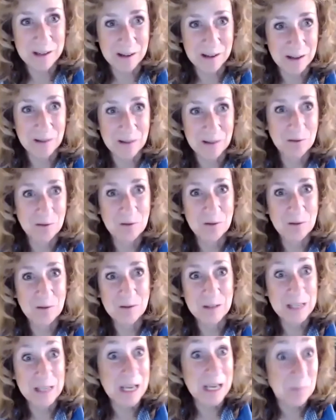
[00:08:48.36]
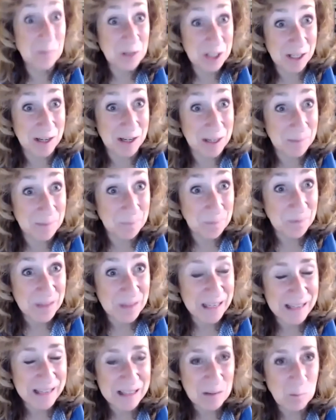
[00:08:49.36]
of yeah. the Amazon,
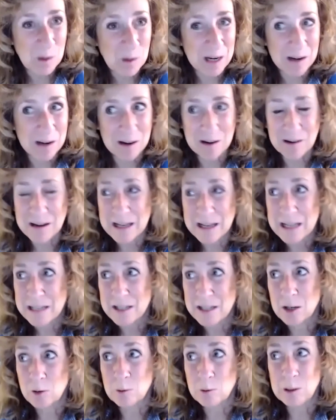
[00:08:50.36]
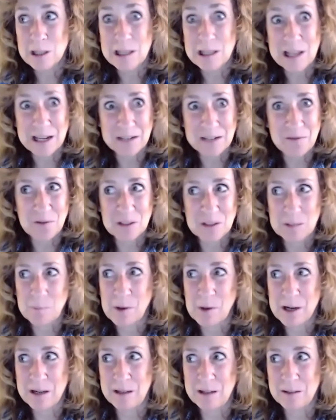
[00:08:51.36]
yeah. where you know life is
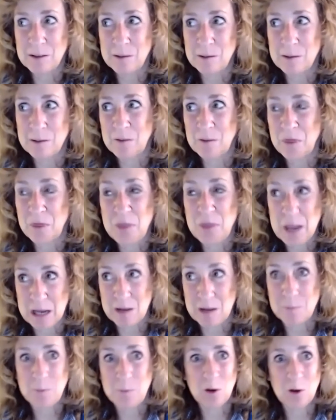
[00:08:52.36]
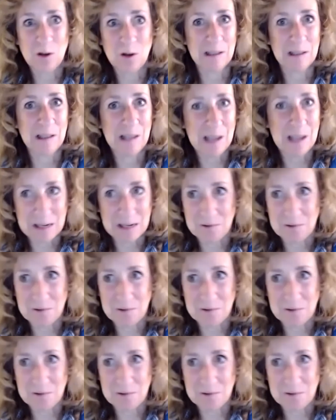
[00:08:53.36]
piled thick upon it's life. The